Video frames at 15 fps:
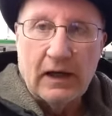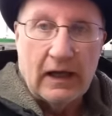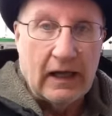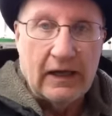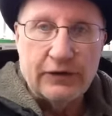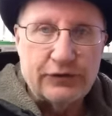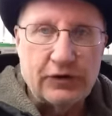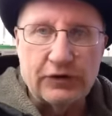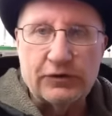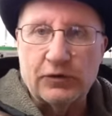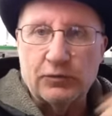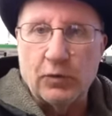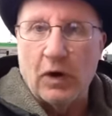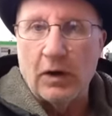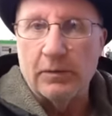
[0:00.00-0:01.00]
And it's just
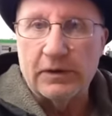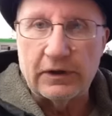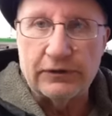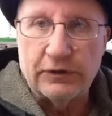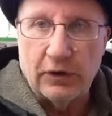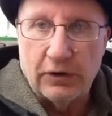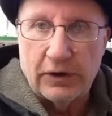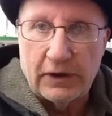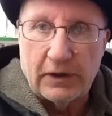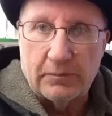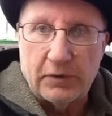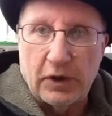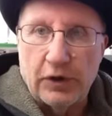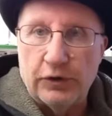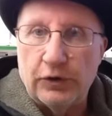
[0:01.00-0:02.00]
as well because the only thing
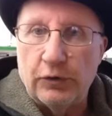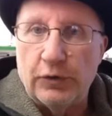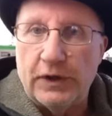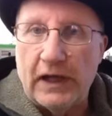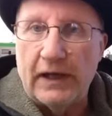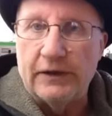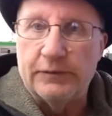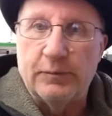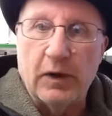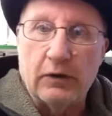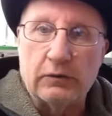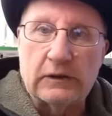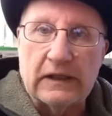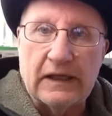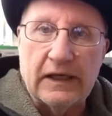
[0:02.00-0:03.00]
I'm going to do today is
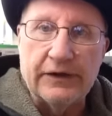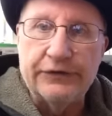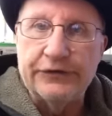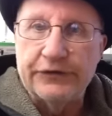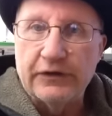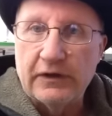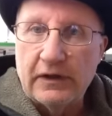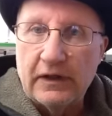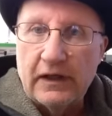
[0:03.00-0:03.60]
build lids,